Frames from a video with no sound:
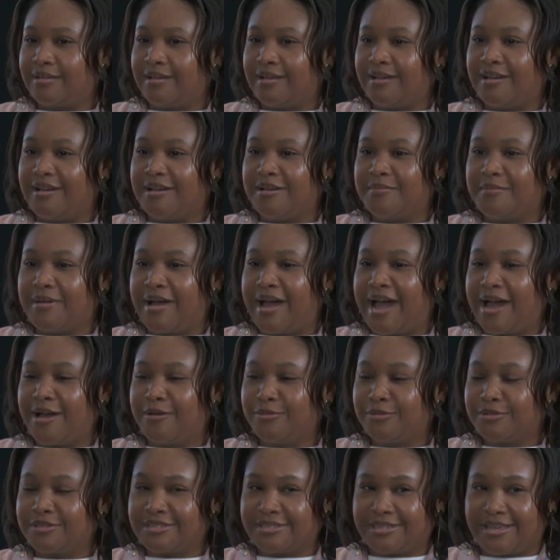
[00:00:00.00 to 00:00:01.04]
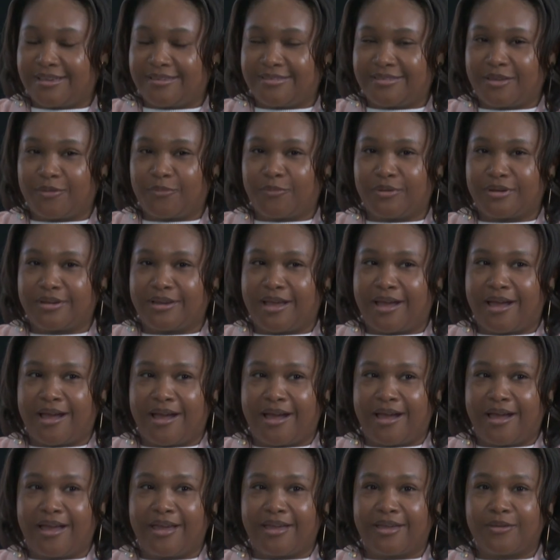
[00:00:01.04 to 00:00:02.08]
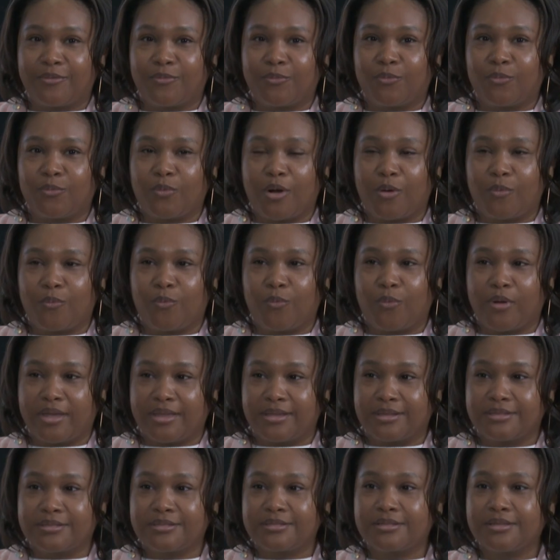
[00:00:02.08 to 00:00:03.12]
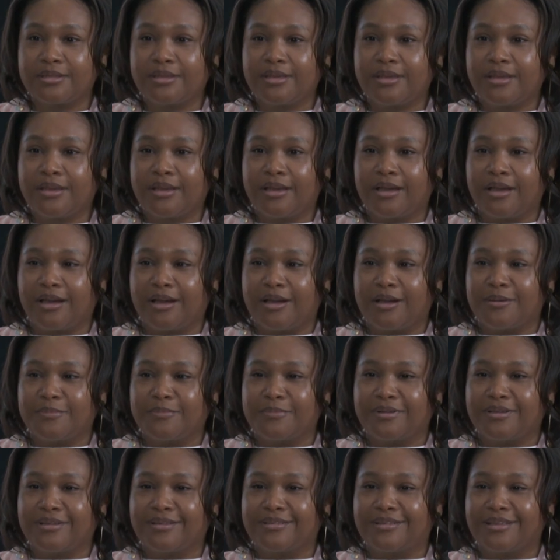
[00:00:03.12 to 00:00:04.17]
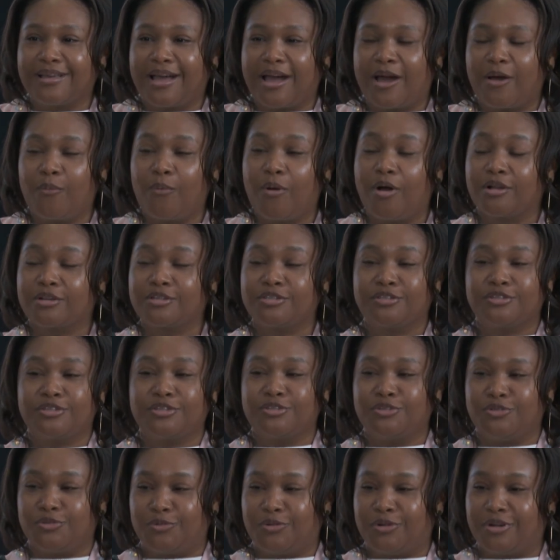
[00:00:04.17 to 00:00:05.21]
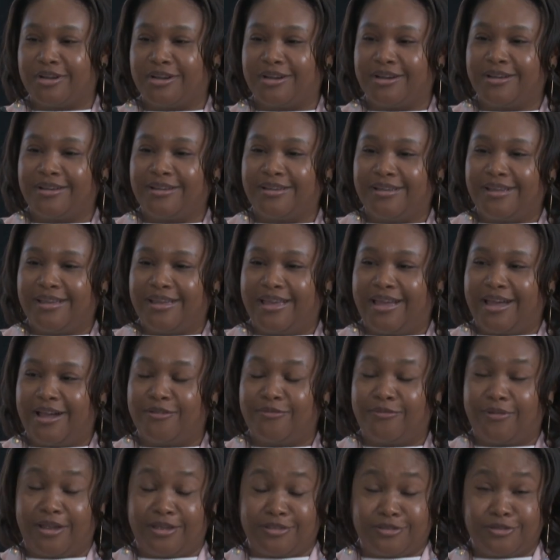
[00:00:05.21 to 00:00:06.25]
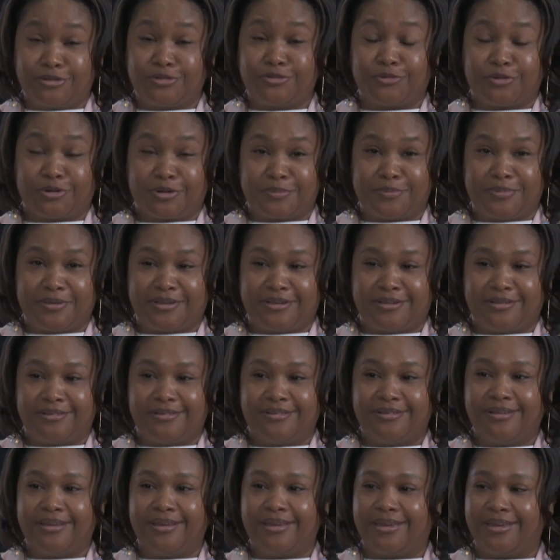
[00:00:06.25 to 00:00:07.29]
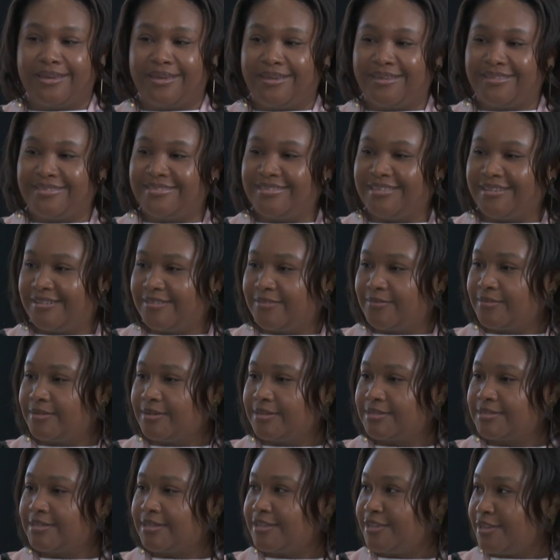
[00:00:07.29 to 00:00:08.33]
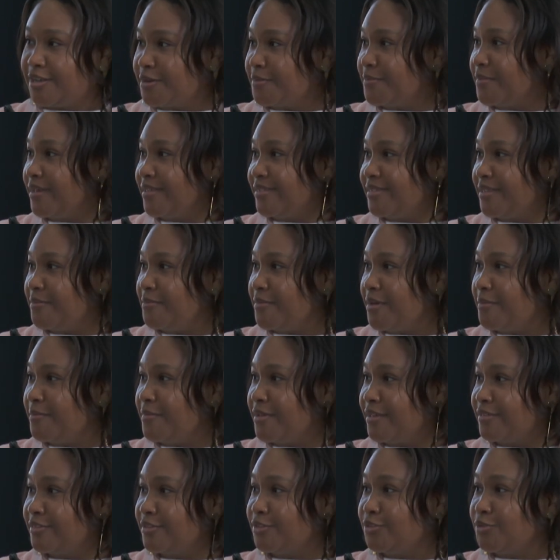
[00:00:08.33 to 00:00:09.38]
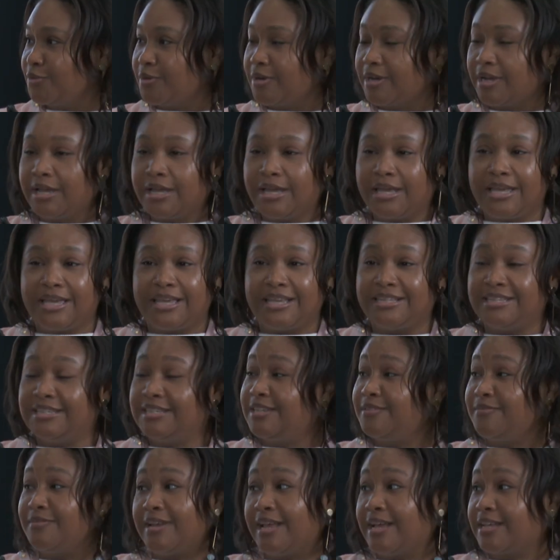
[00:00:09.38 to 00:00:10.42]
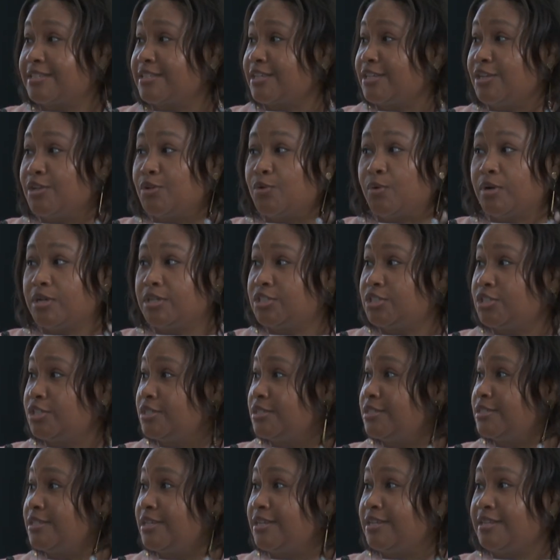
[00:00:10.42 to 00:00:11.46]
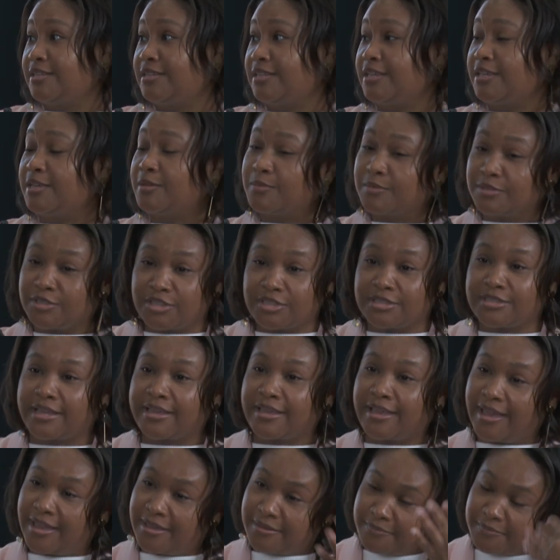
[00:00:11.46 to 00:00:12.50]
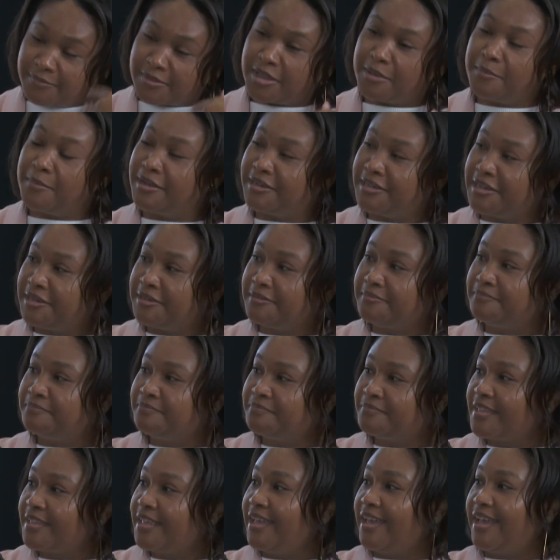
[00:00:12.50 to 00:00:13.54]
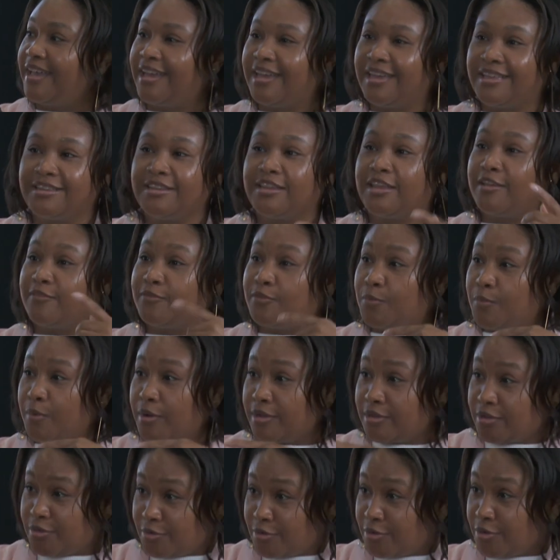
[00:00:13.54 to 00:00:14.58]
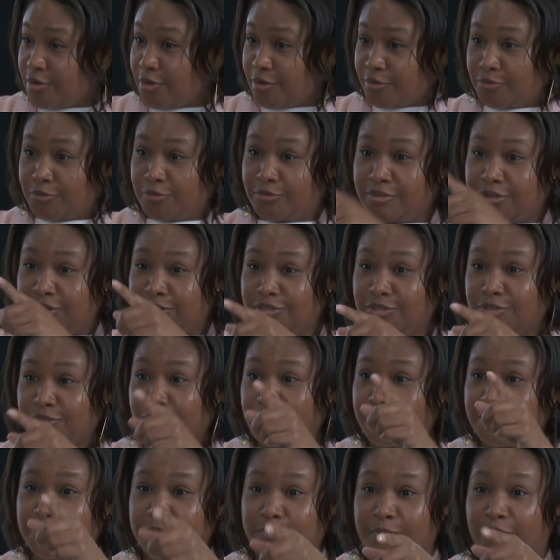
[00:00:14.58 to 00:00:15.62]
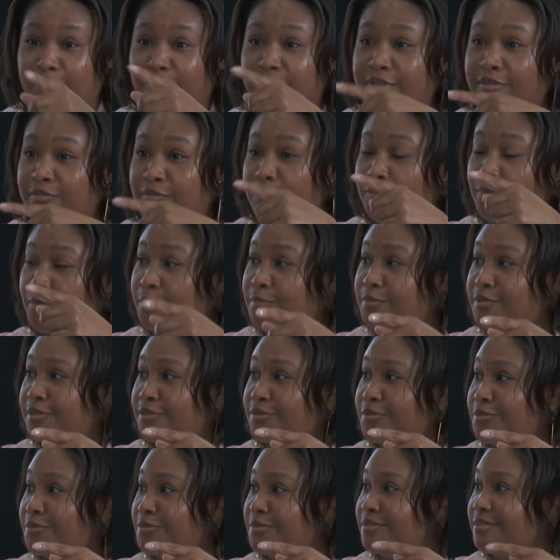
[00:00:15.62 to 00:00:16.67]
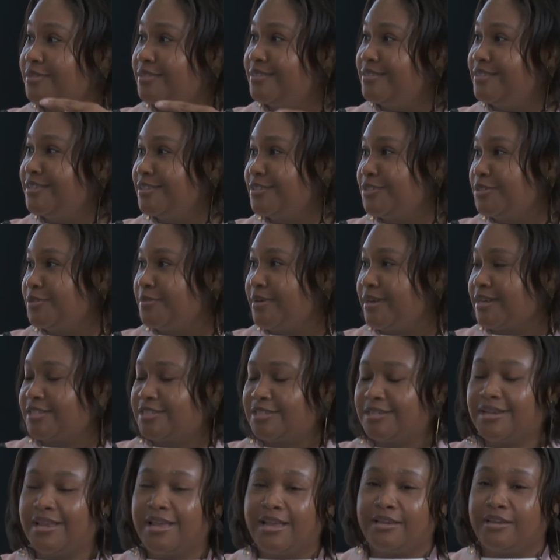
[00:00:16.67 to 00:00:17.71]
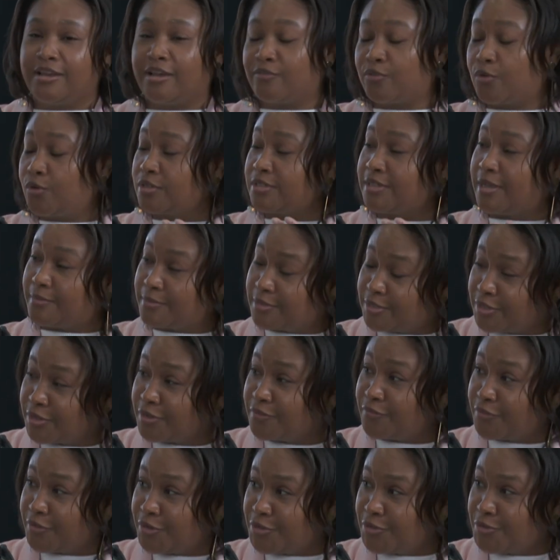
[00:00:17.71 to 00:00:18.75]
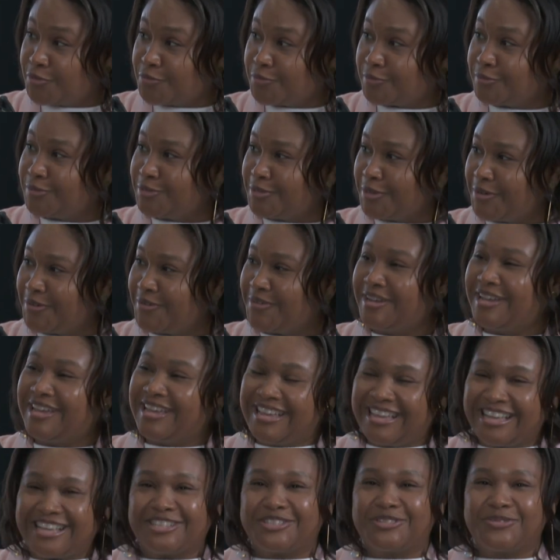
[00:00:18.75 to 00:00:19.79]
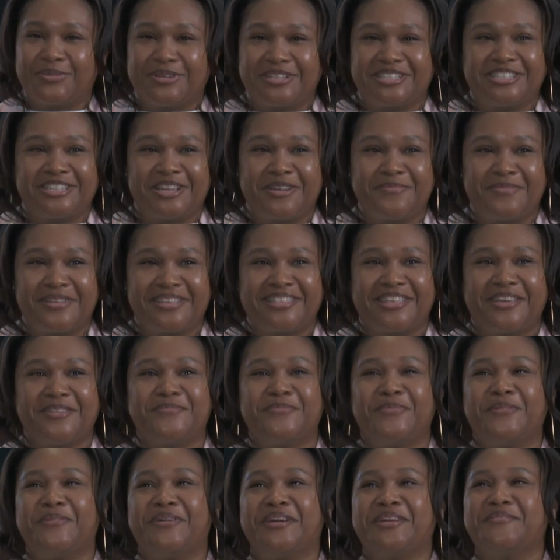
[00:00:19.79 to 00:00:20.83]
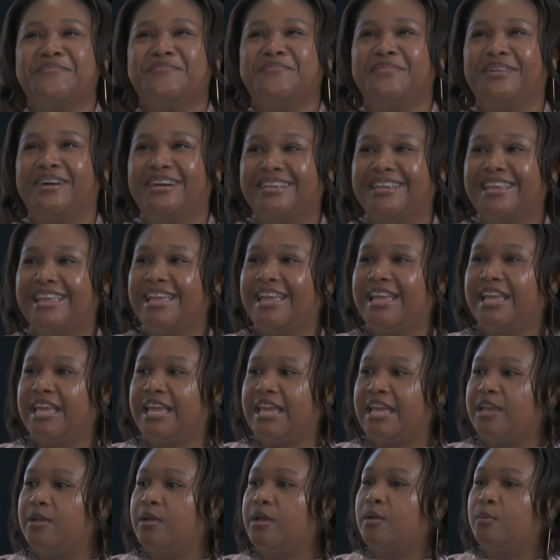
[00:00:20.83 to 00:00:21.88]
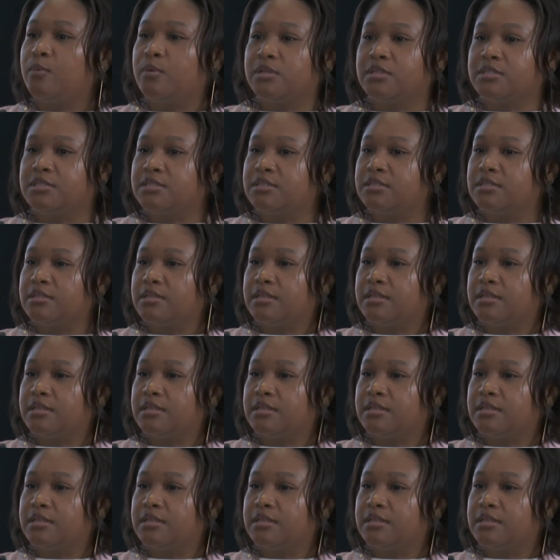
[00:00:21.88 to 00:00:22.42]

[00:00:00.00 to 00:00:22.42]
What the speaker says: I will say that when I went, I walked to the door. I rang the doorbell, and there was a young man that met me at the door. He didn't even ask any questions, anything. He was just like, hey, come on in. And if you want, you can go through these doors. Both living rooms are through this direction. Now, of course, I was looking for you, so it switched up at that point. But it was,